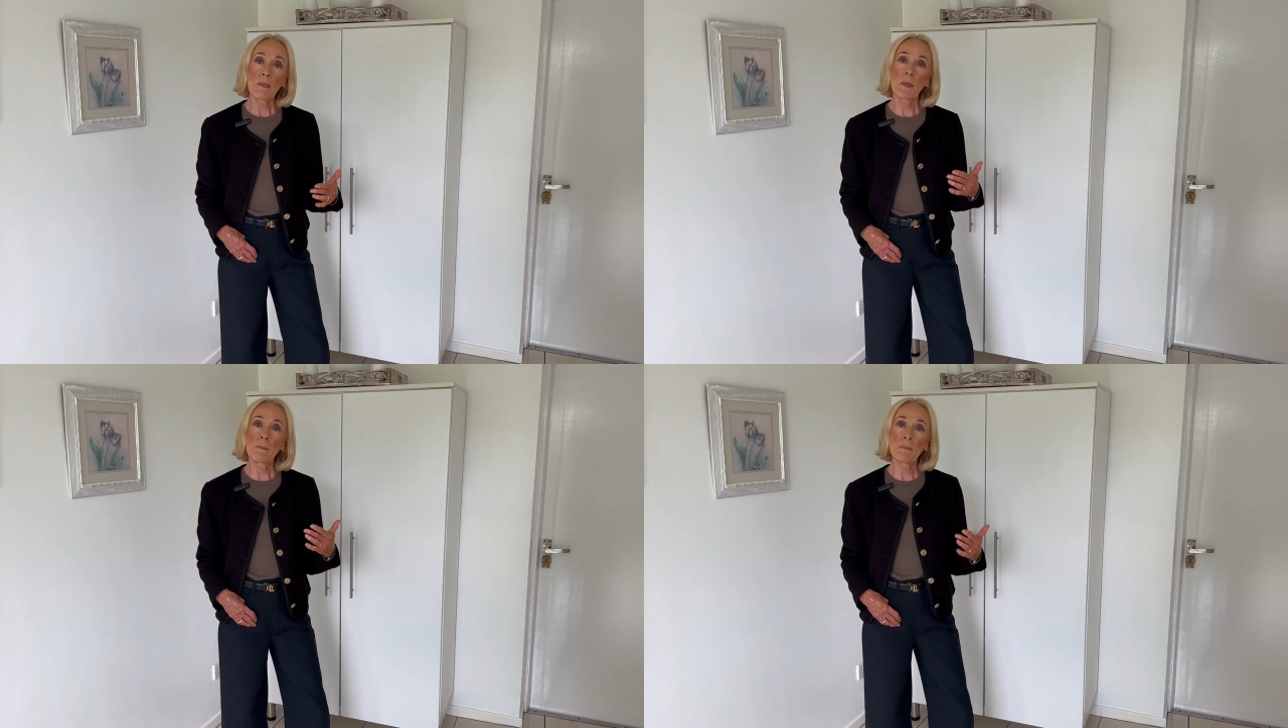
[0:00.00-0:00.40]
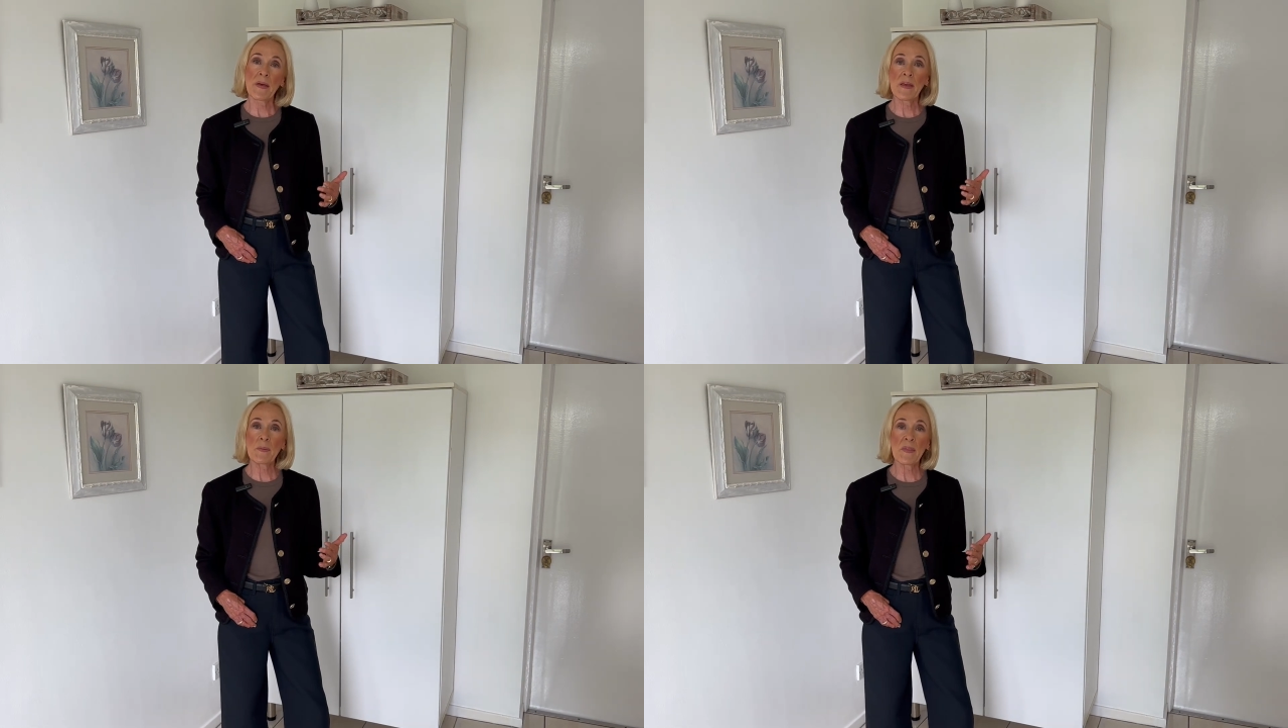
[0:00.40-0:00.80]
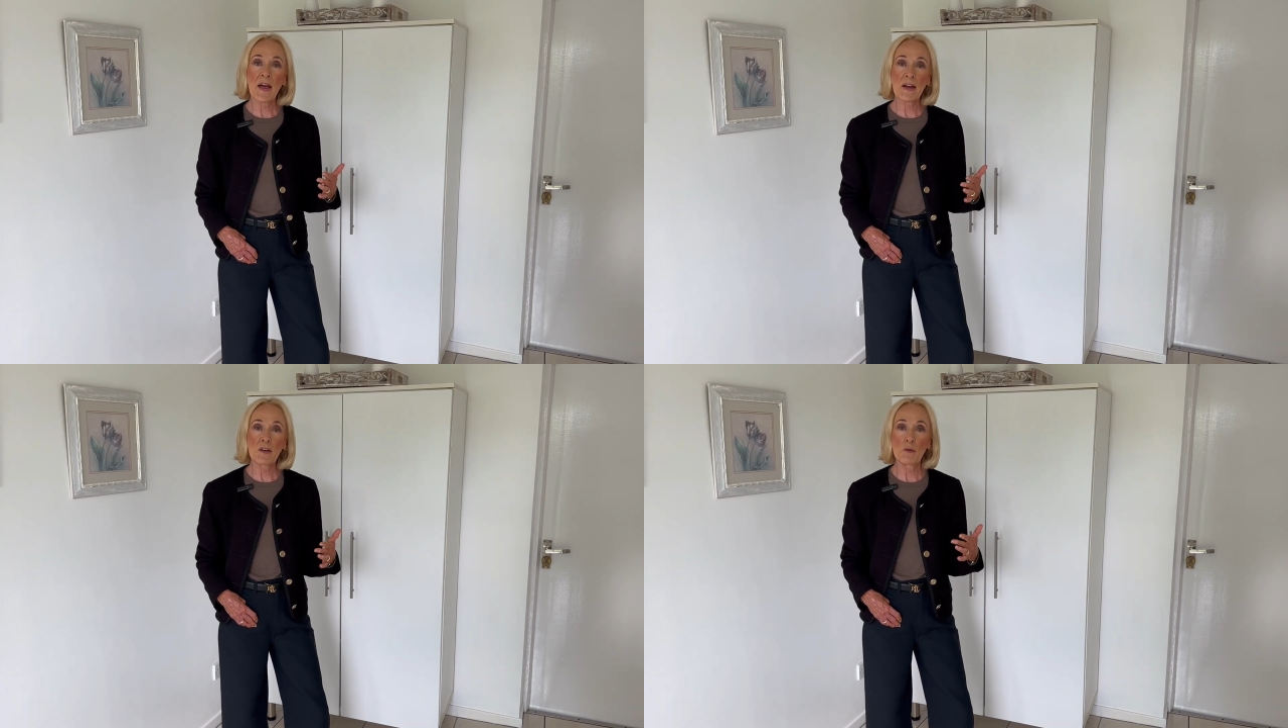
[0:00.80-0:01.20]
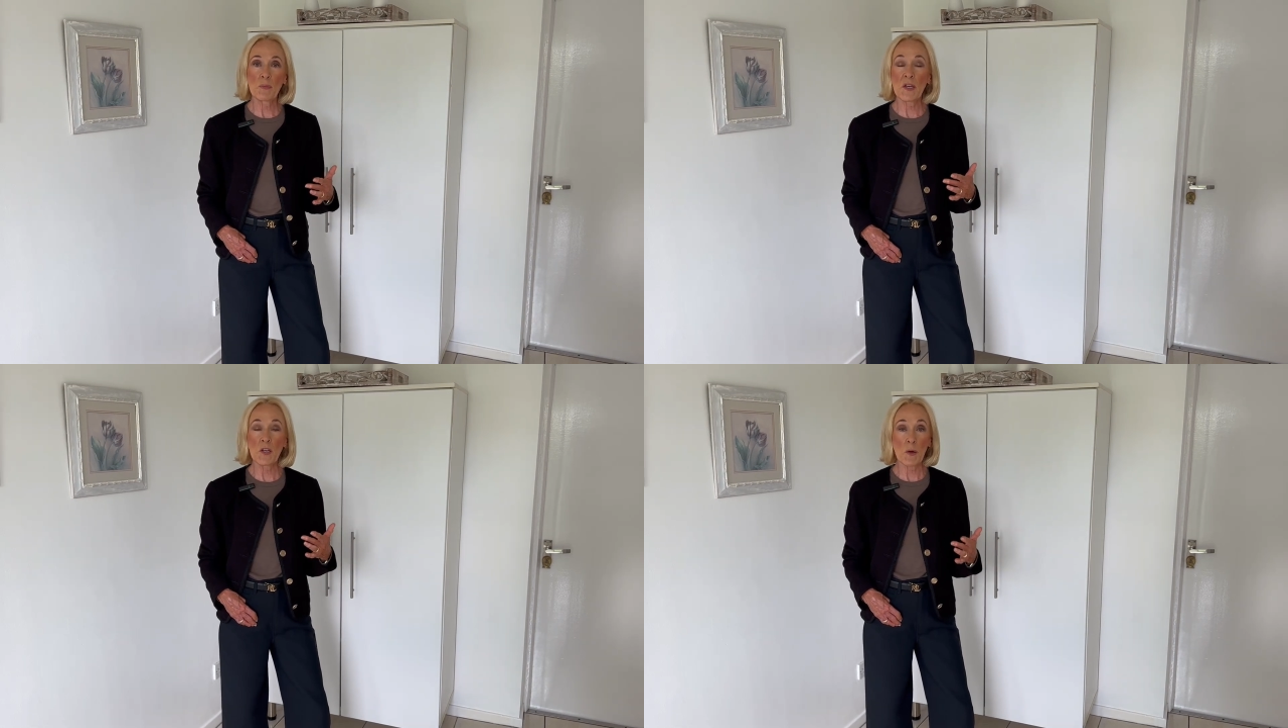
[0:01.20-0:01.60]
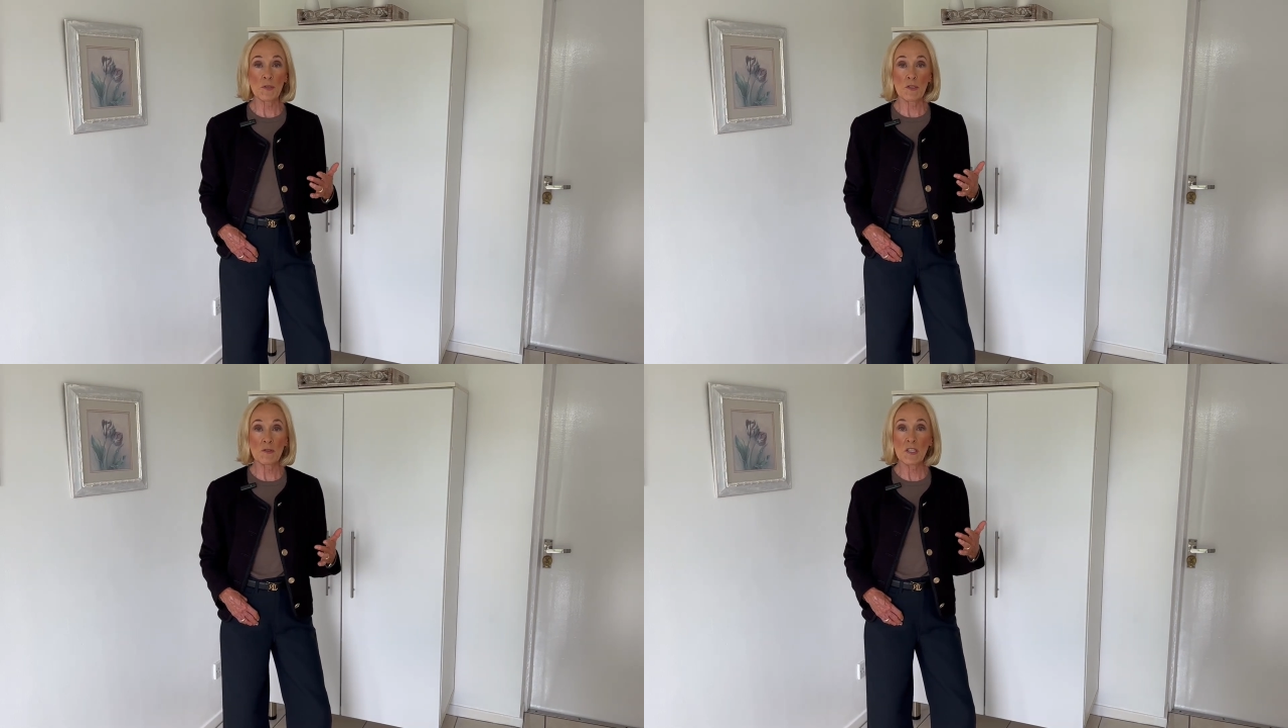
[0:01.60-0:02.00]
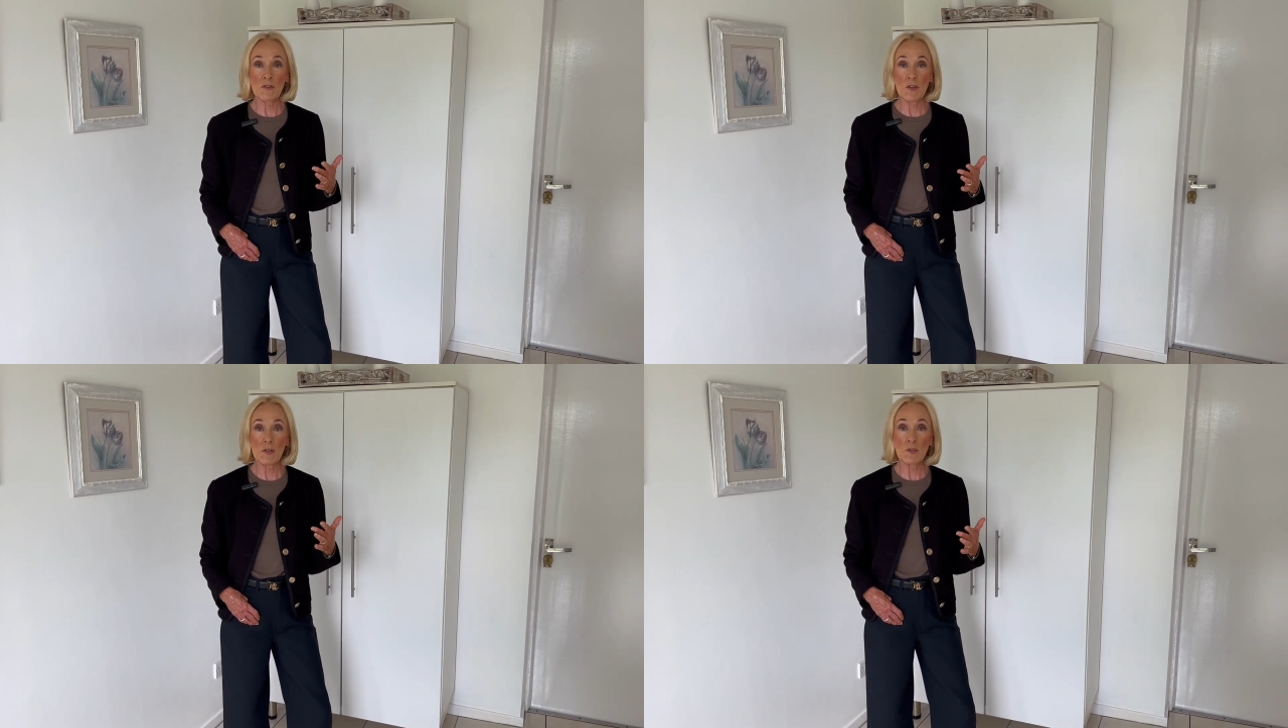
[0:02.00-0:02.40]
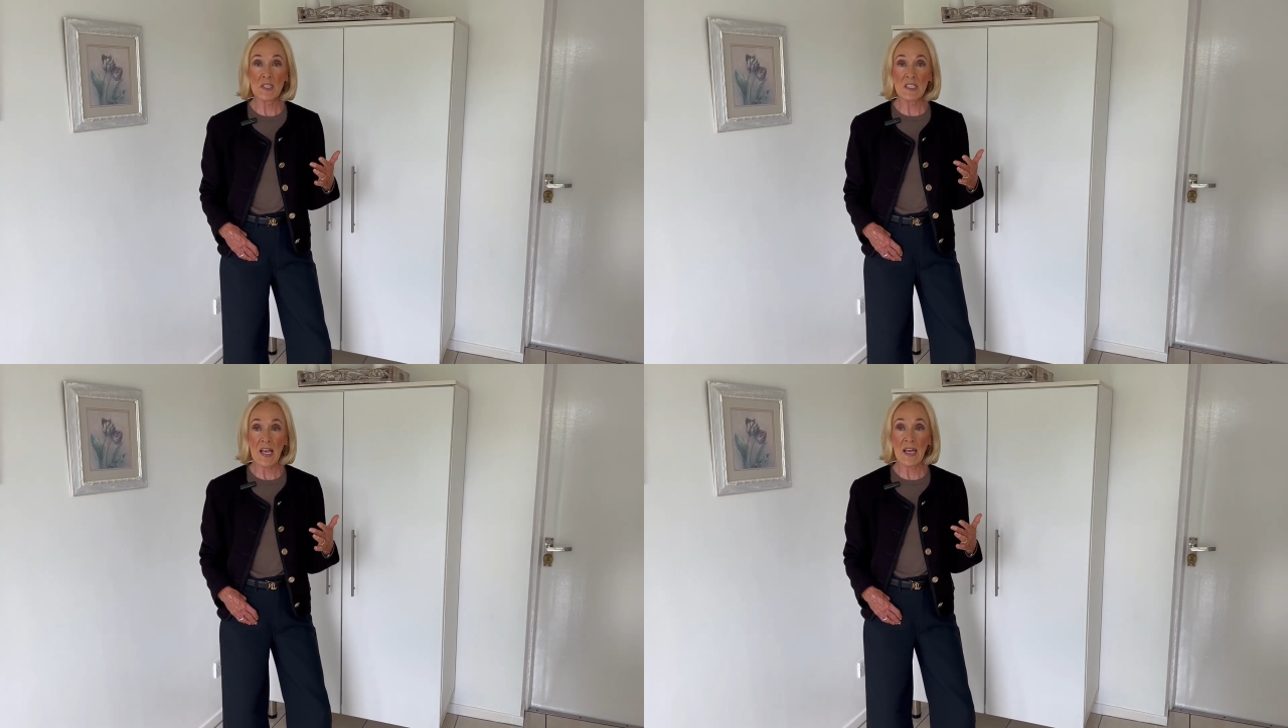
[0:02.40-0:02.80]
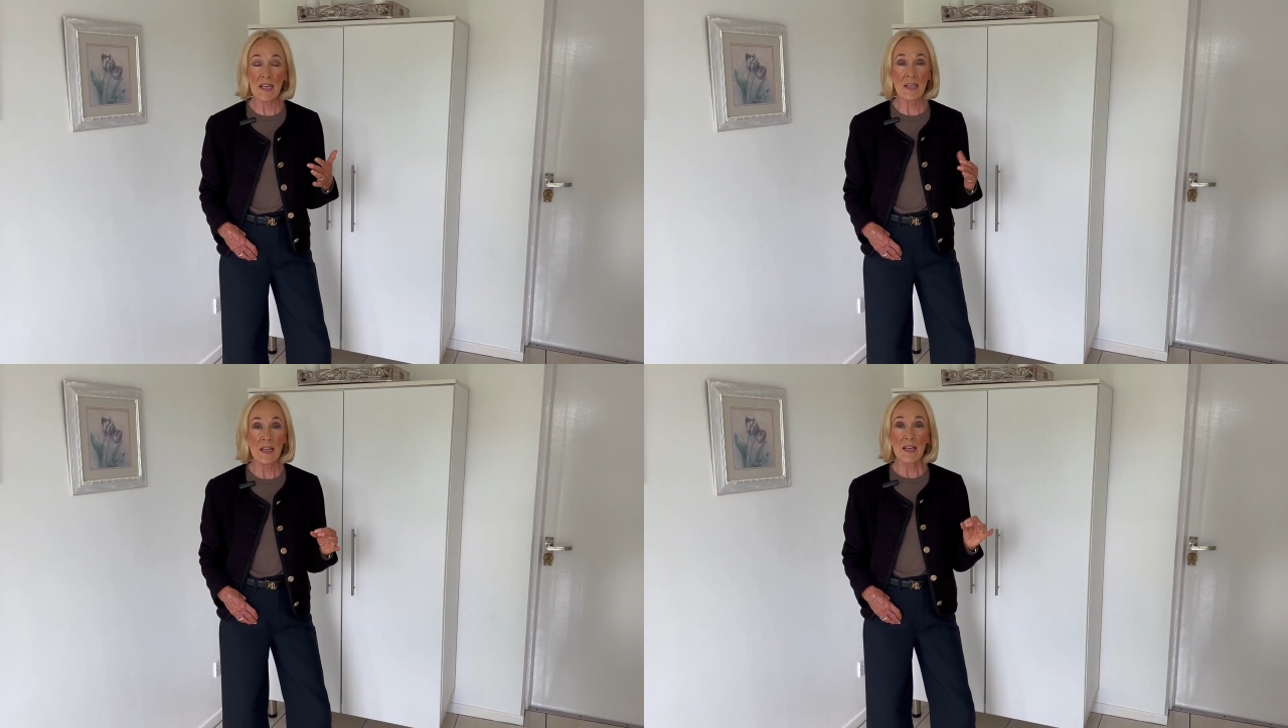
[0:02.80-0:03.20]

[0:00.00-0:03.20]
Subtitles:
then maybe that could be an opportunity for you to say,